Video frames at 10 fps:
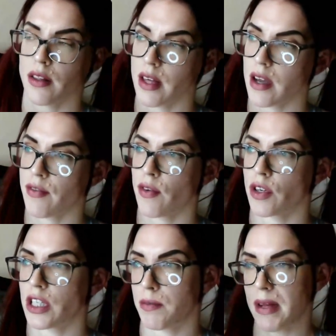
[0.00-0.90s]

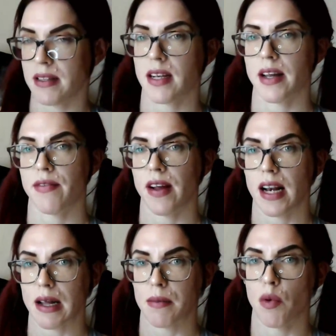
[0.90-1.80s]
Therefore, she's mentally
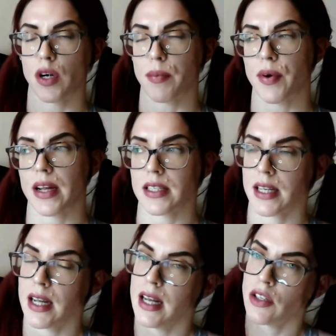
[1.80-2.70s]
feeling more
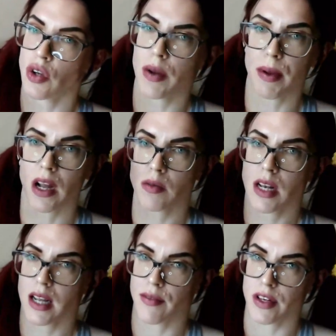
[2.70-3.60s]
depressed. So it
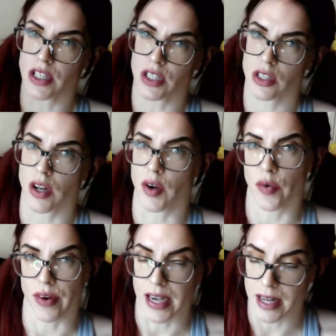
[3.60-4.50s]
becomes like a vicious
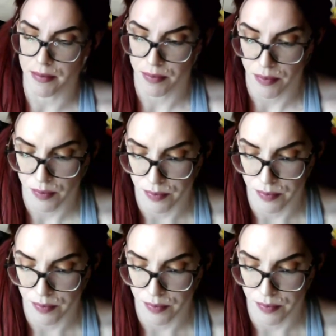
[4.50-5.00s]
cycle, really.